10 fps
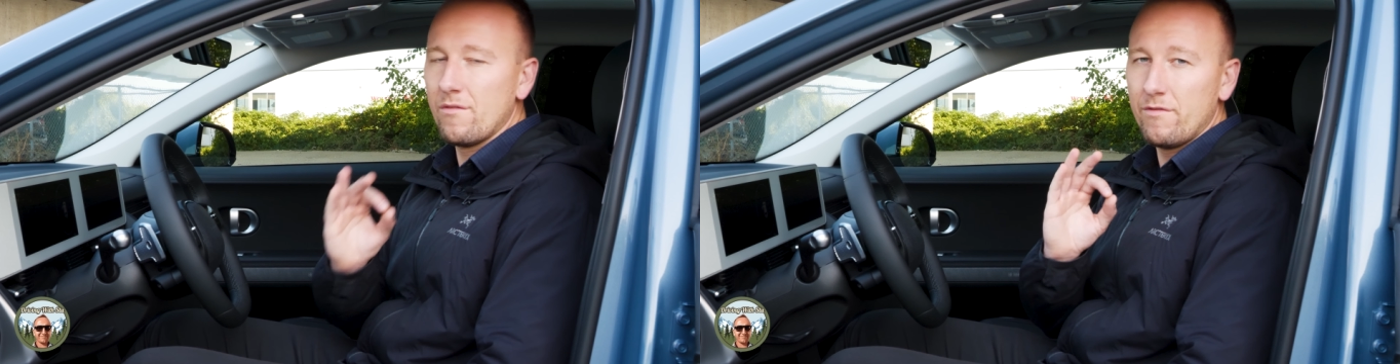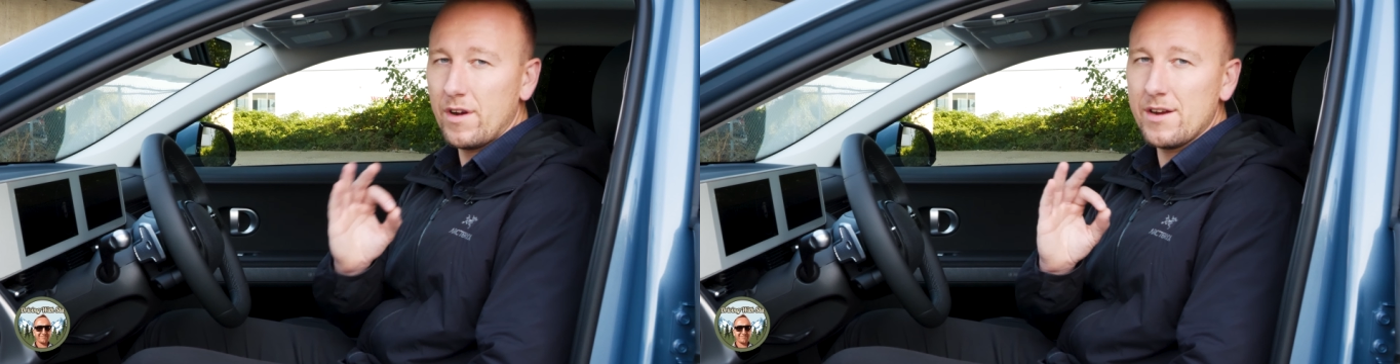
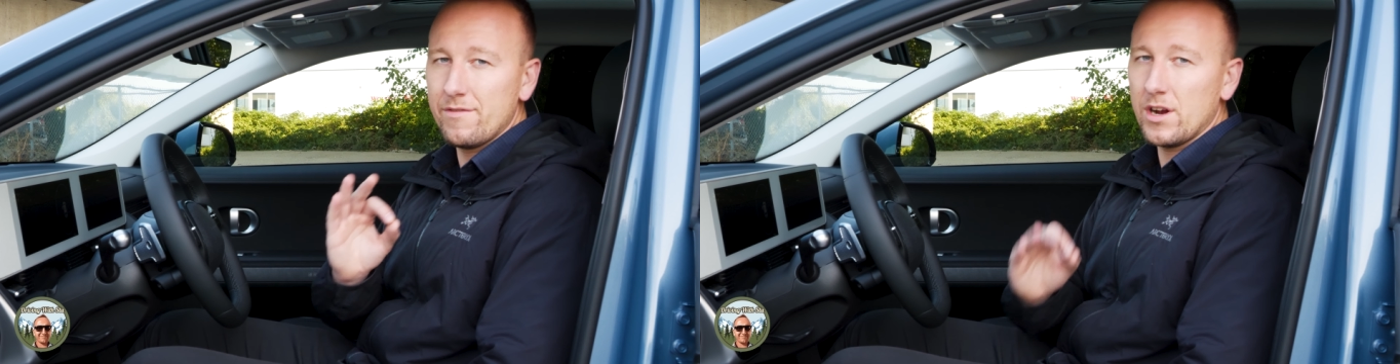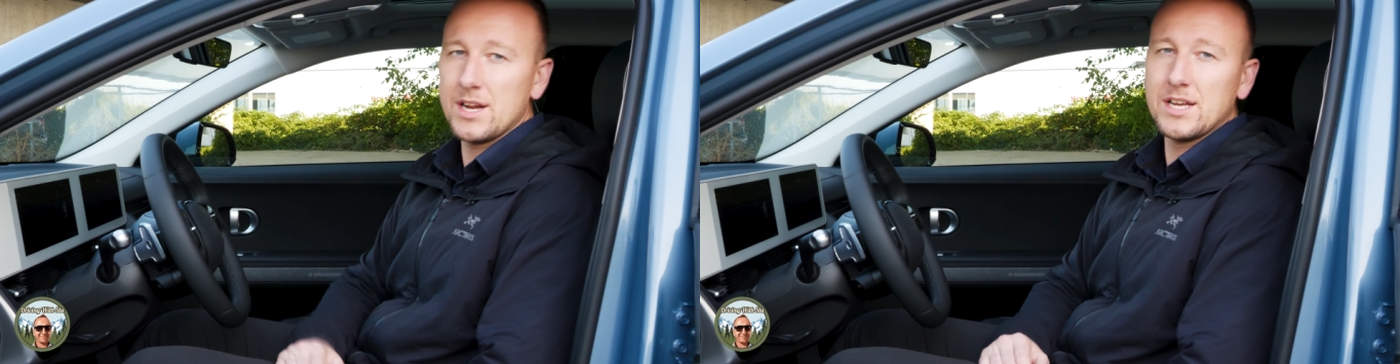Very,
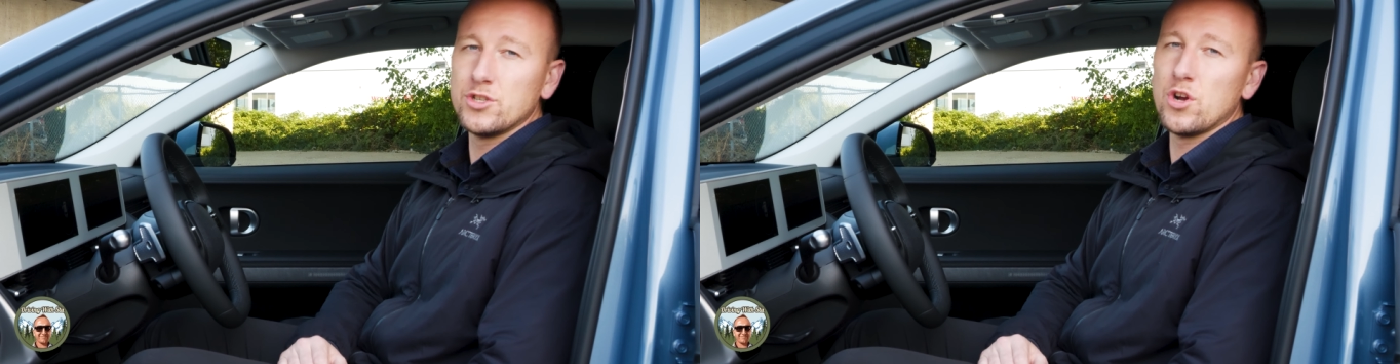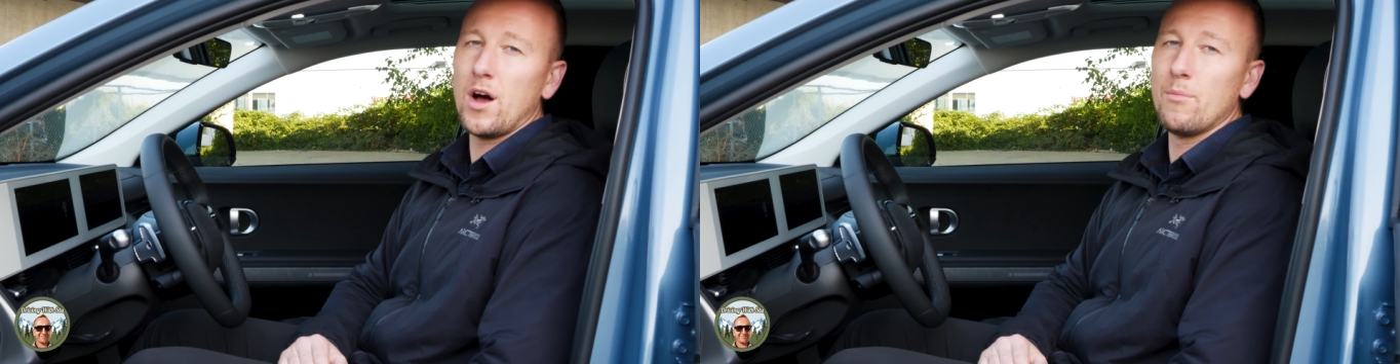very nice
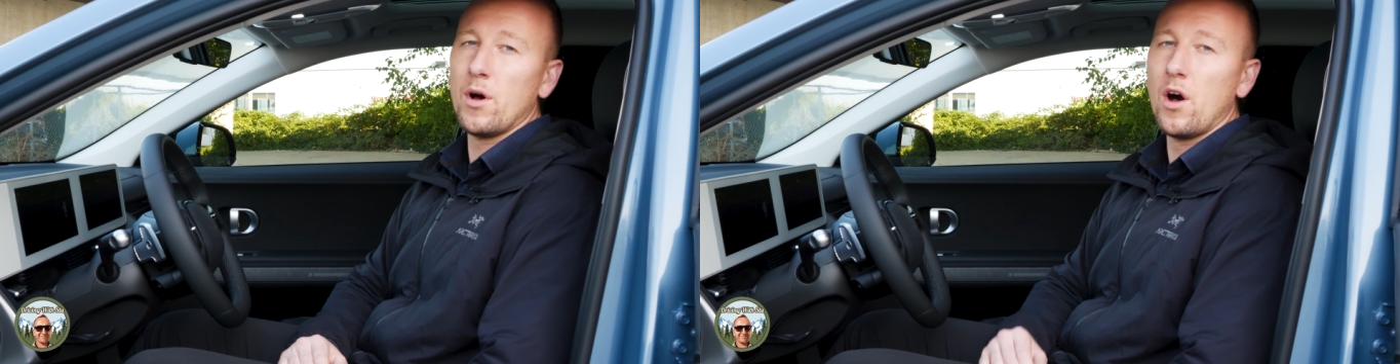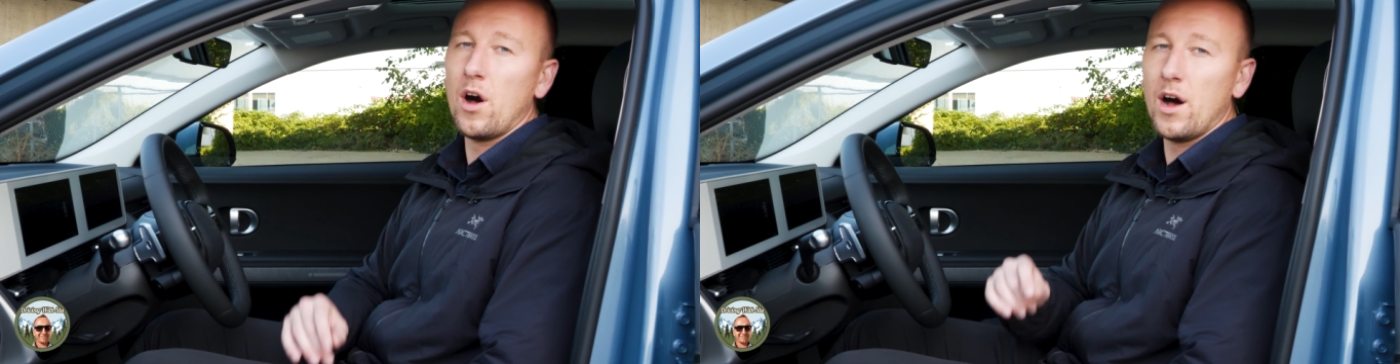job
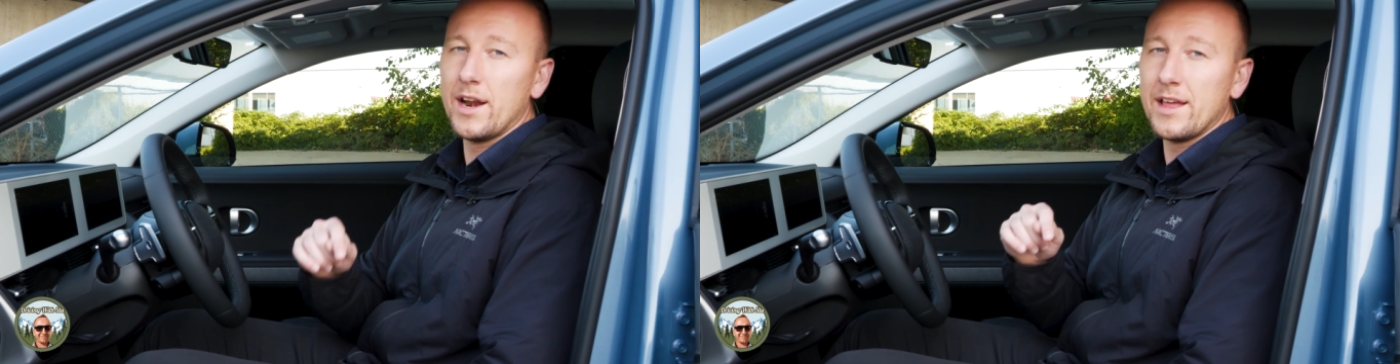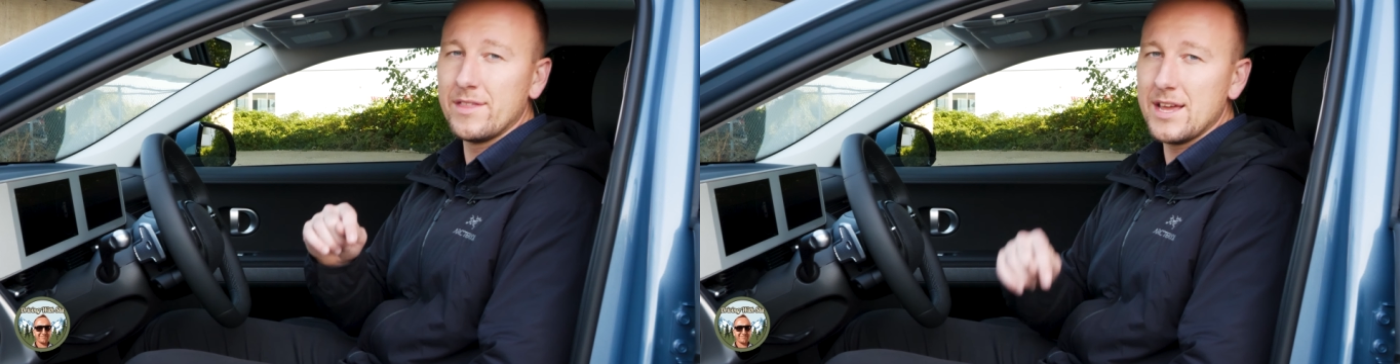
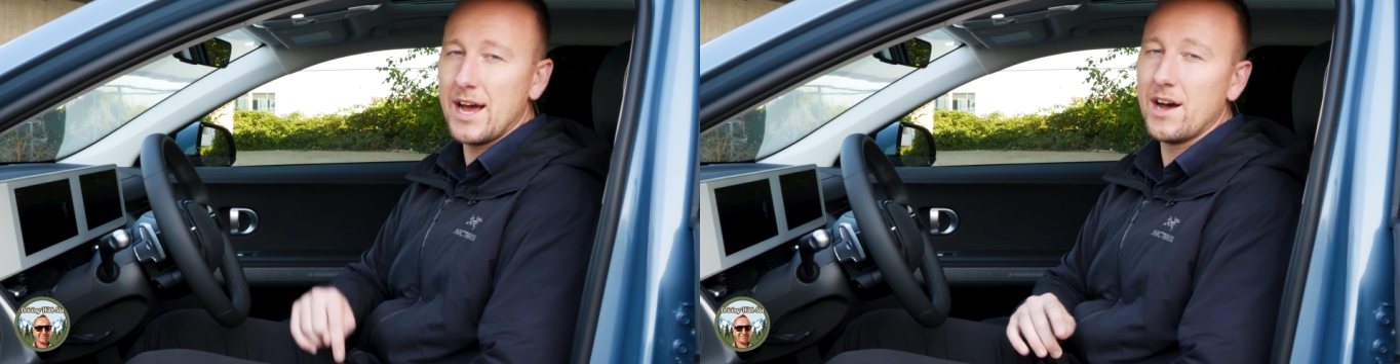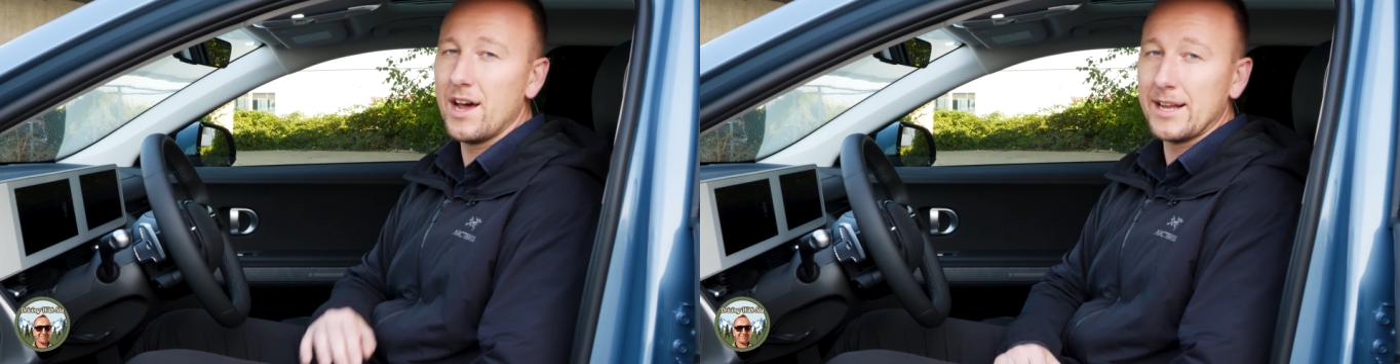on the
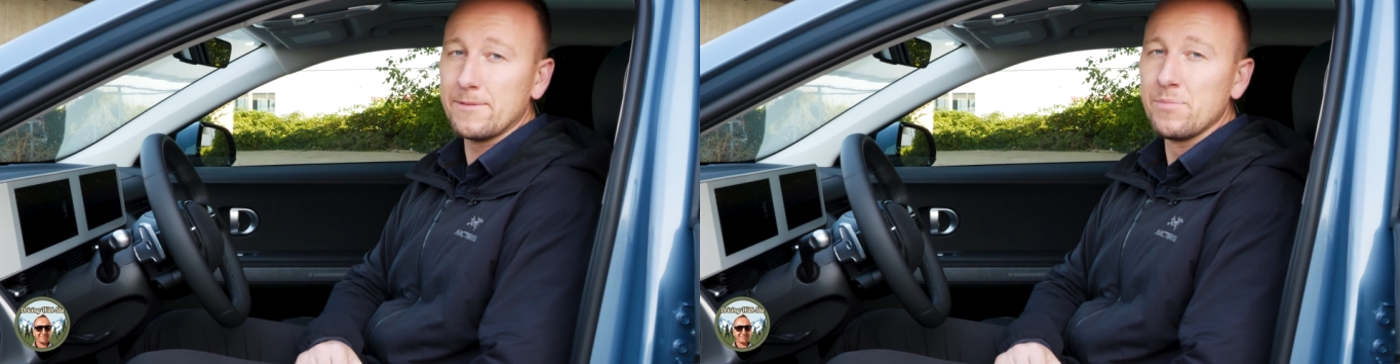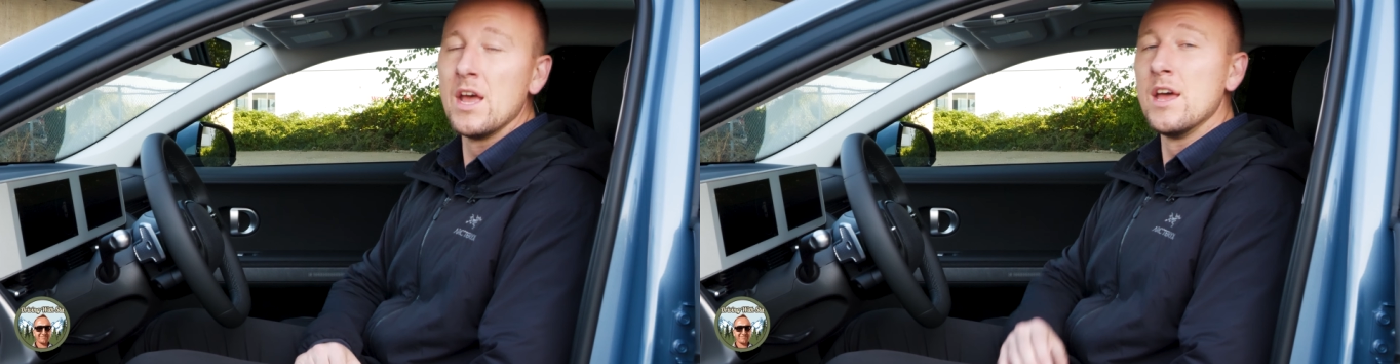IONIQ.
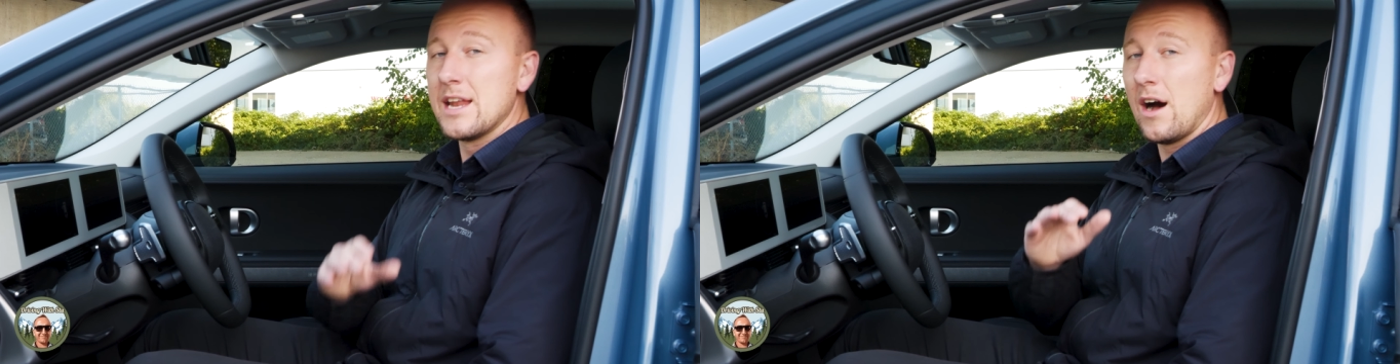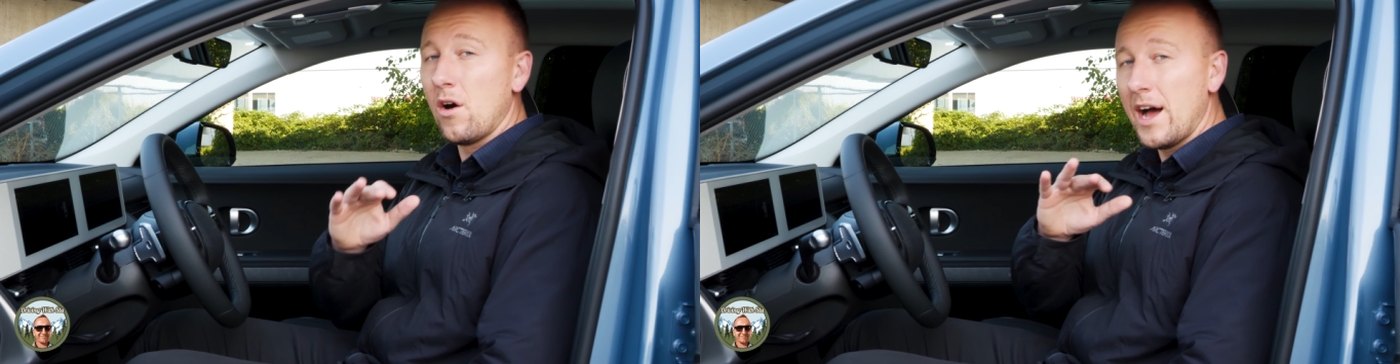
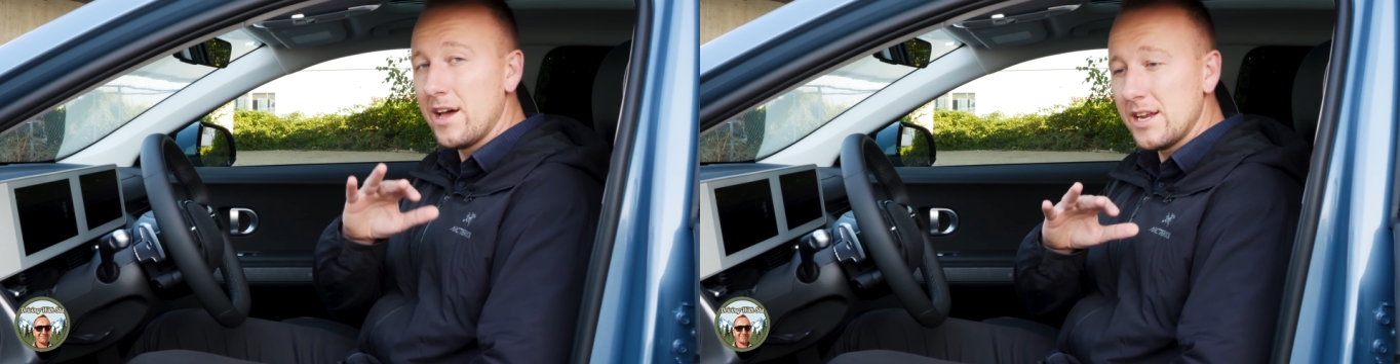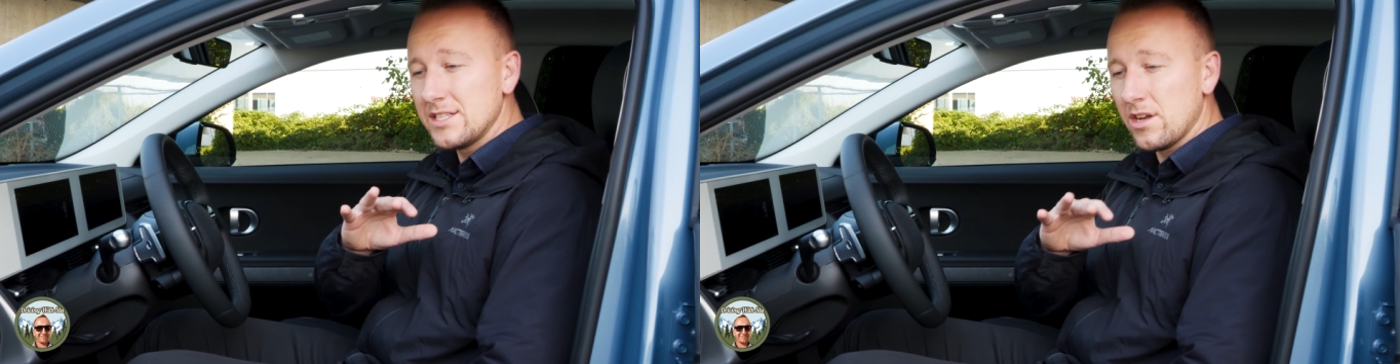Now,
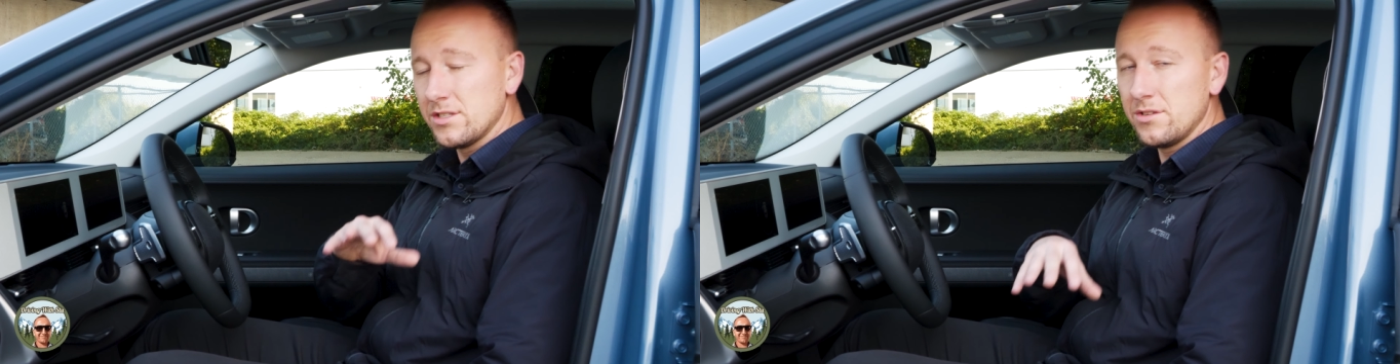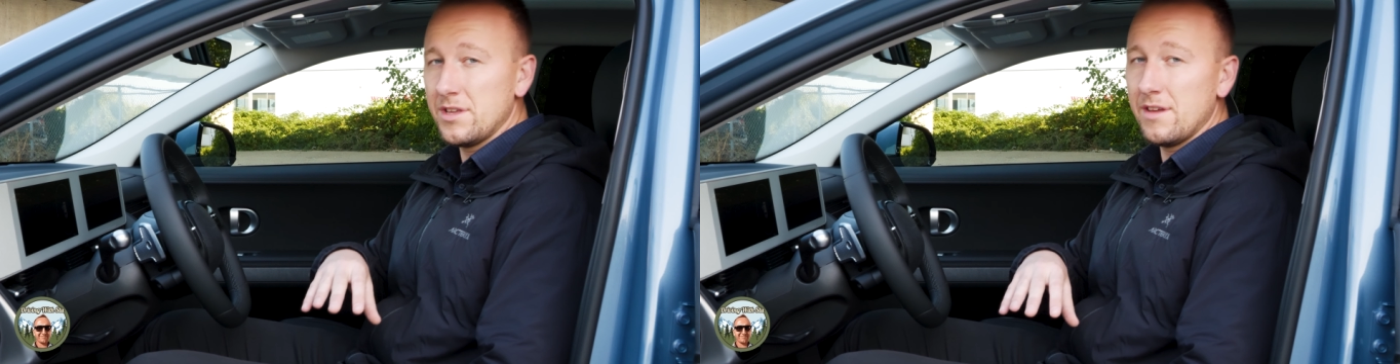Hyundai's also